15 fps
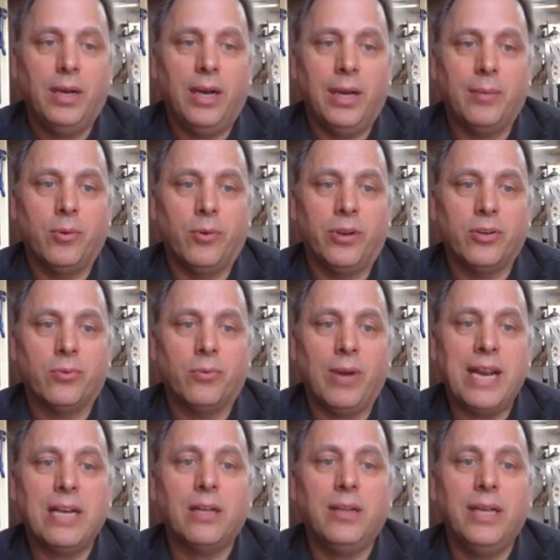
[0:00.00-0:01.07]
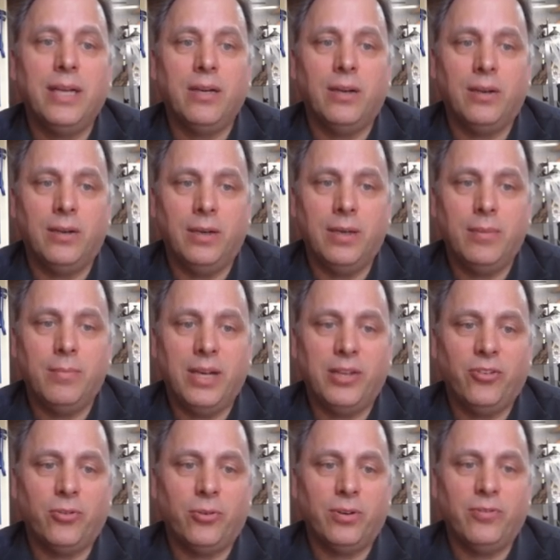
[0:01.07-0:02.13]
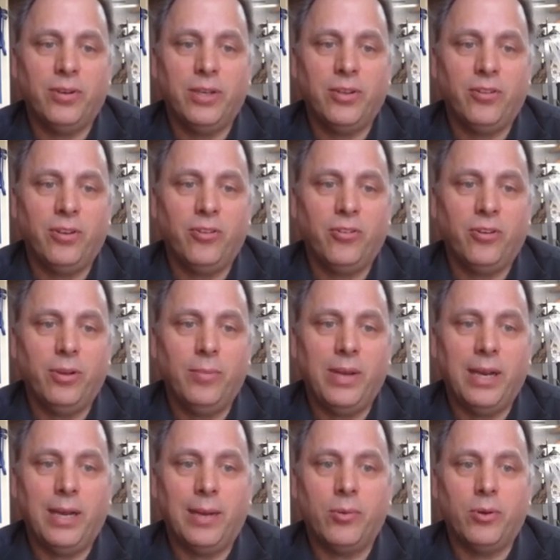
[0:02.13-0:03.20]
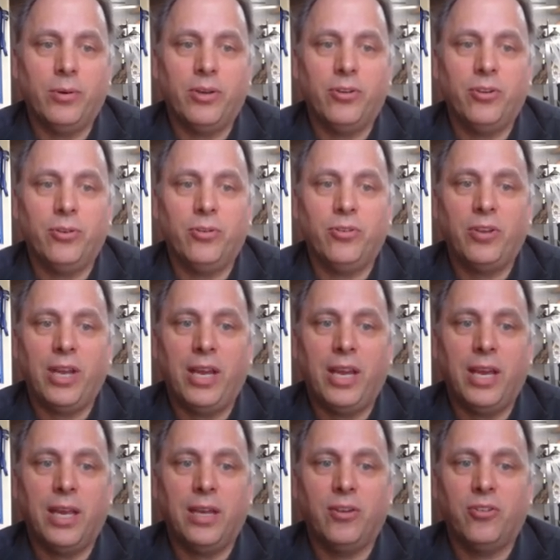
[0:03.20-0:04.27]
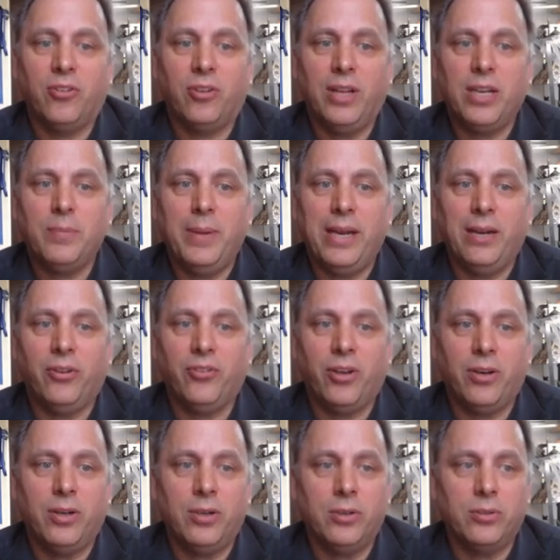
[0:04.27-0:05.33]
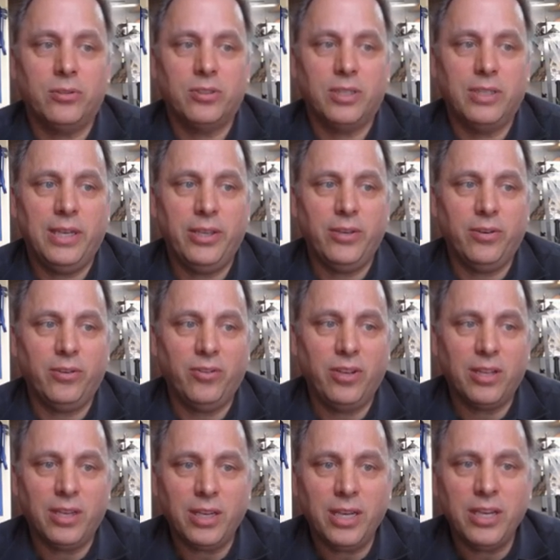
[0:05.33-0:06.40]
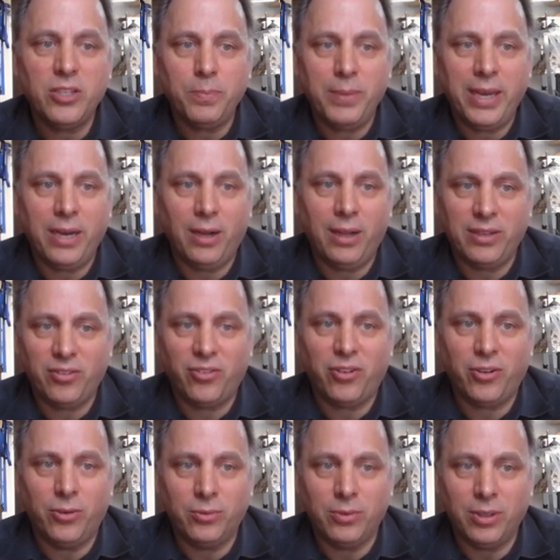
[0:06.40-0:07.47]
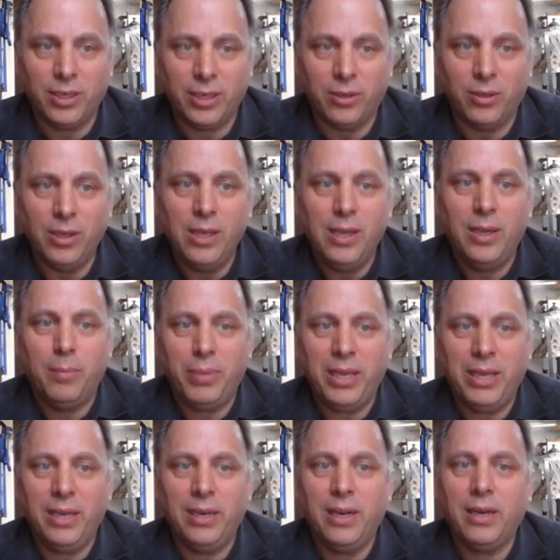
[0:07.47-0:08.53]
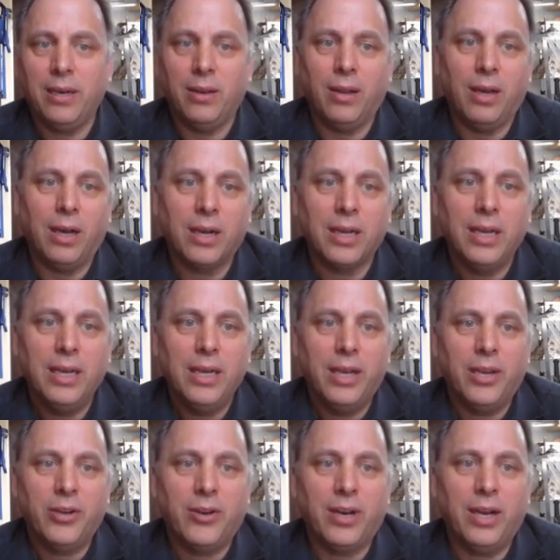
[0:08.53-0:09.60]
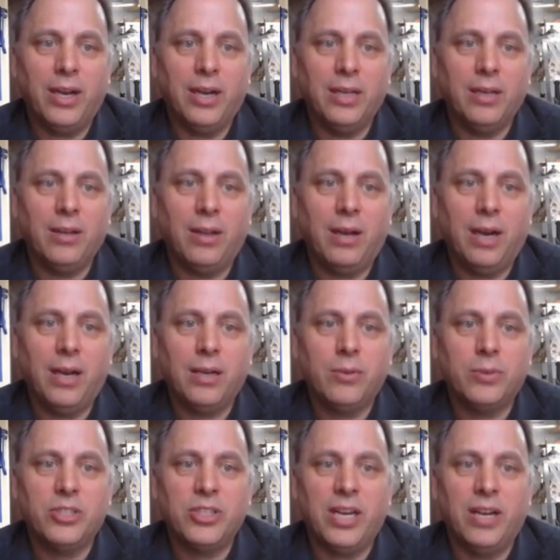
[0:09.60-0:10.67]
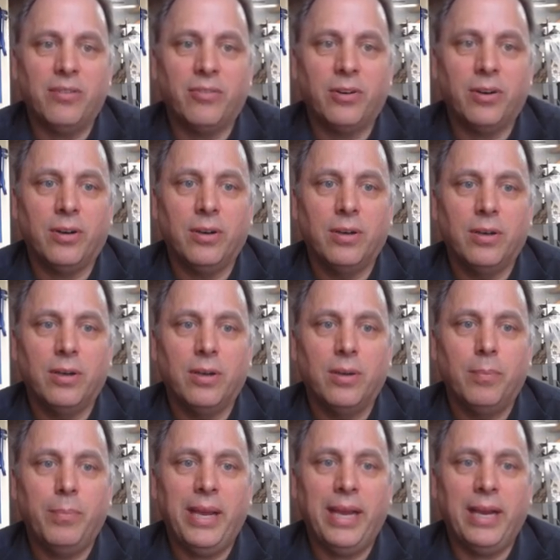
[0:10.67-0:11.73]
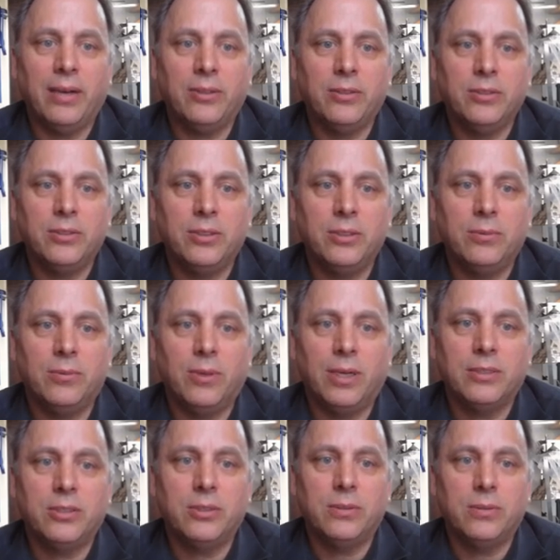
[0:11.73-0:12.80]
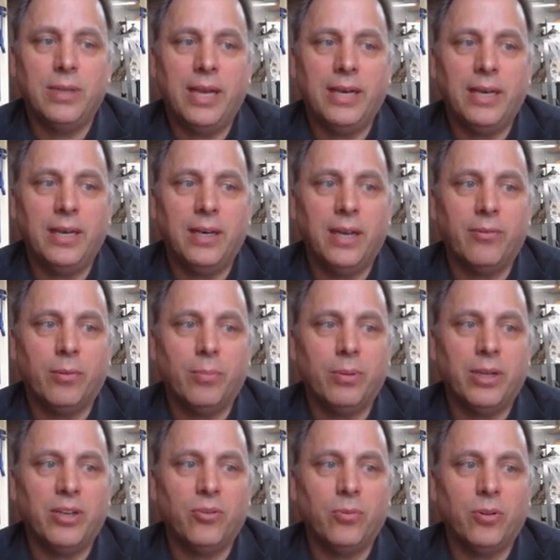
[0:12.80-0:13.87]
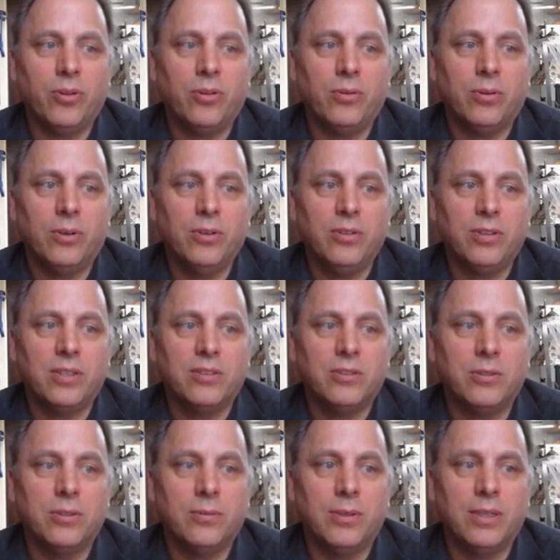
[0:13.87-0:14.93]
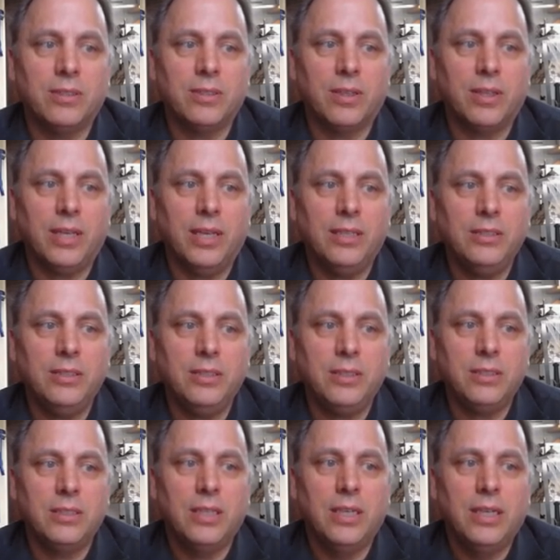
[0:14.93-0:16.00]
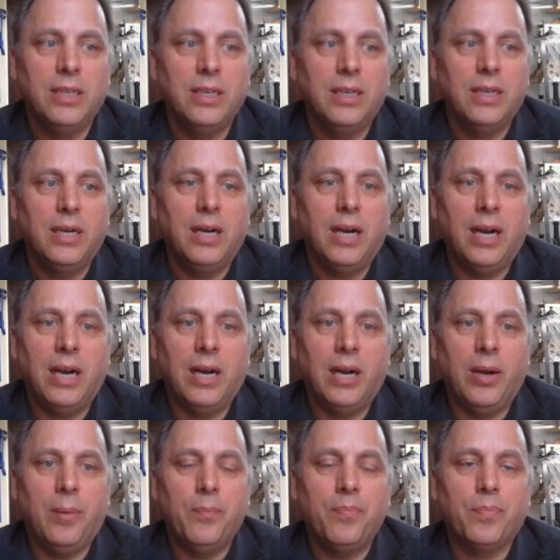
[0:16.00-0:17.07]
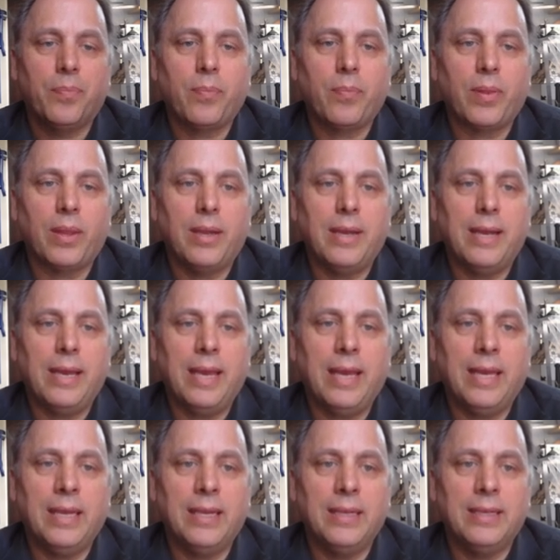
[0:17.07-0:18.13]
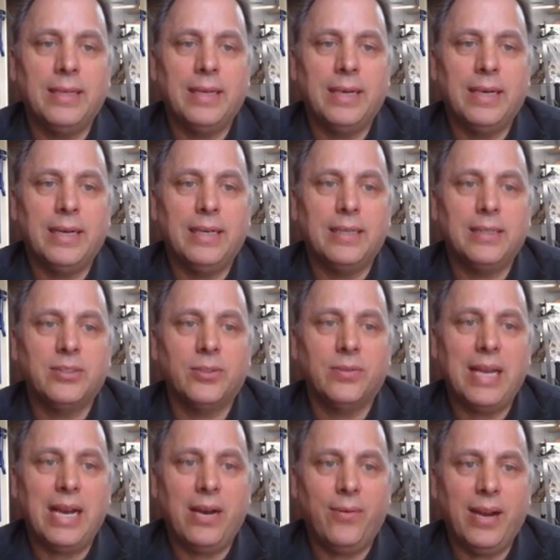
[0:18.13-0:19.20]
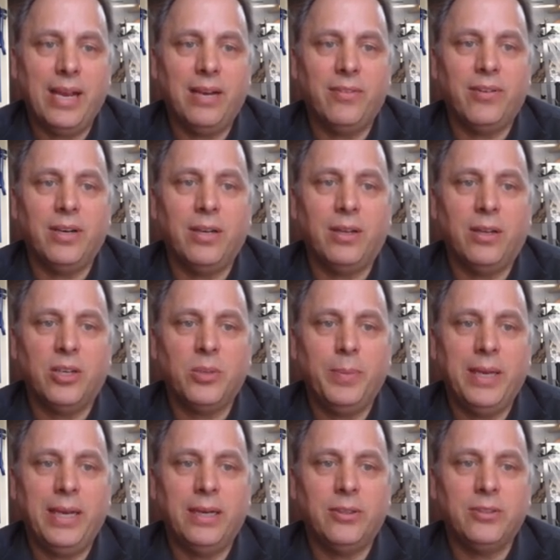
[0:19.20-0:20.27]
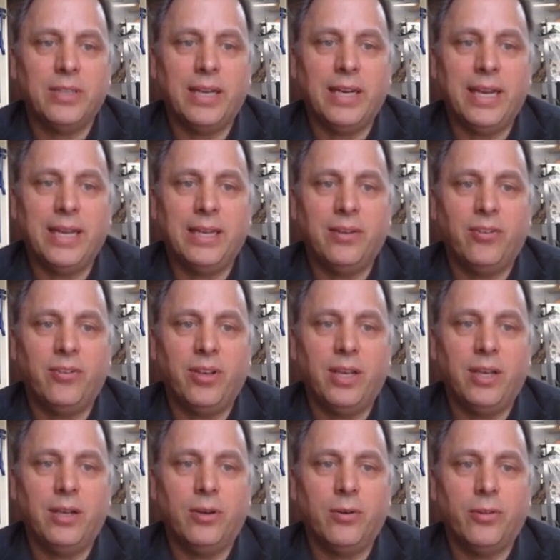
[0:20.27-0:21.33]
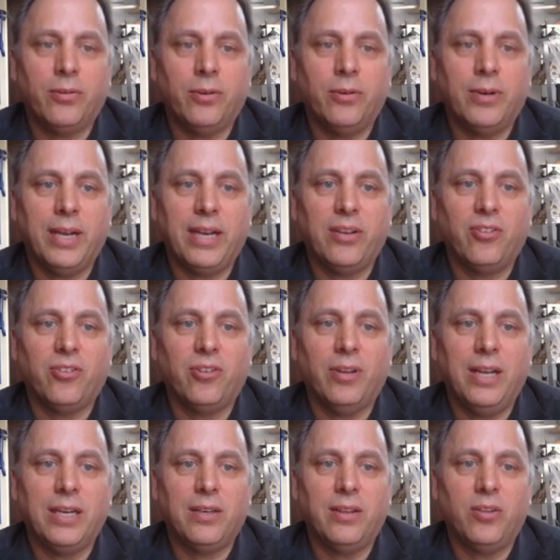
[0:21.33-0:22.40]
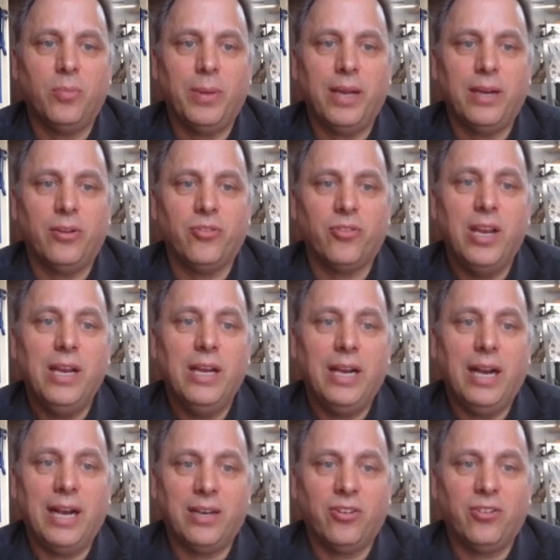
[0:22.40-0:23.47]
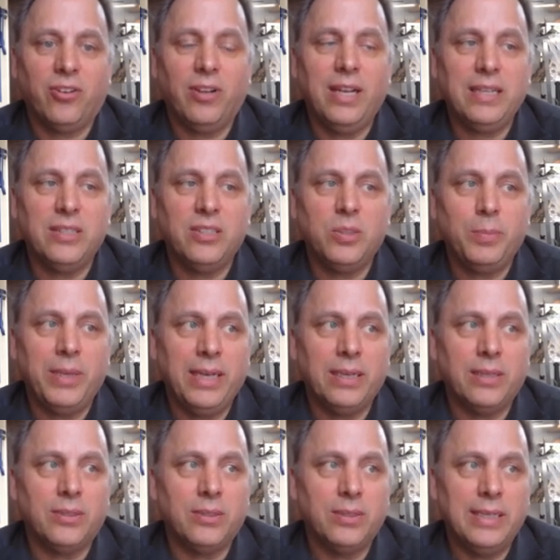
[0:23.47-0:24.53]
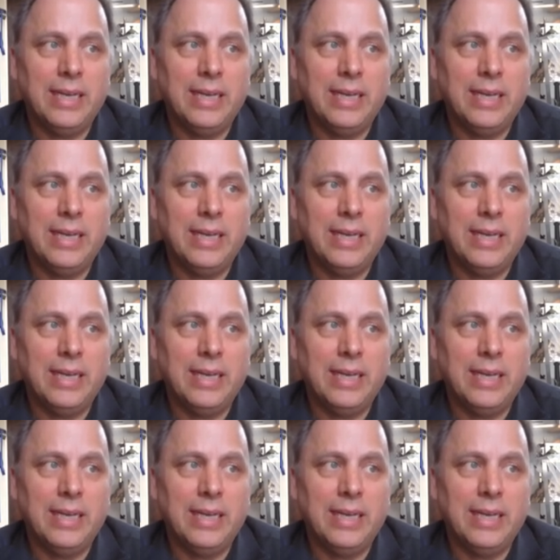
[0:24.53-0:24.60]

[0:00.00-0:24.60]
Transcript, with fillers: I'm going to right click on my storefront system and I'm going to say select panels on host. Now you can see that each panel has its own little pin and lock. You're going to unlock whichever panels you want to edit and replace with doors. Let's do the ones at the edges. Um, and uh, so now I have unlocked panels and I can see, go through and I can select these panels. I'm going to select this panel.